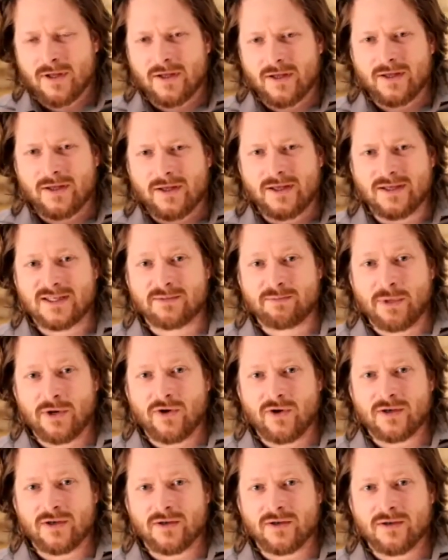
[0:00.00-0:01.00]
his
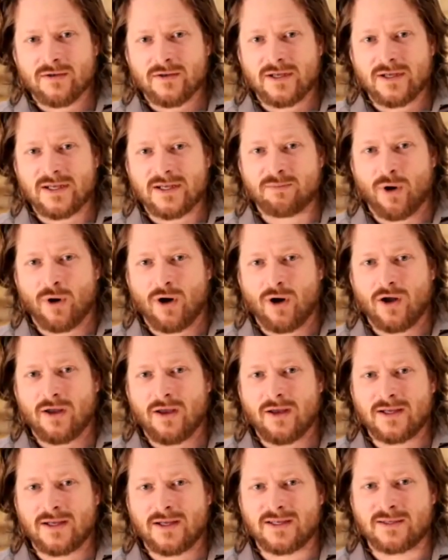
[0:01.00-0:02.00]
spirit, his body,
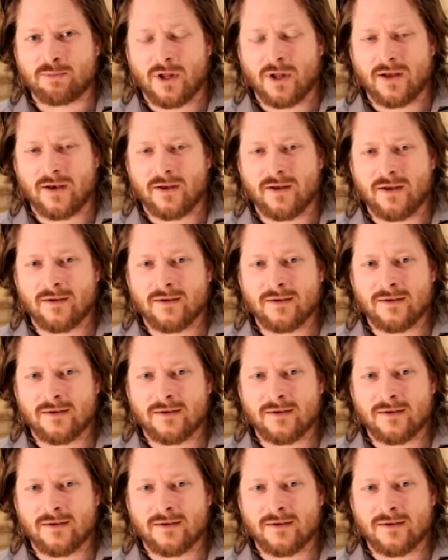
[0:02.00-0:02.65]
and his blood,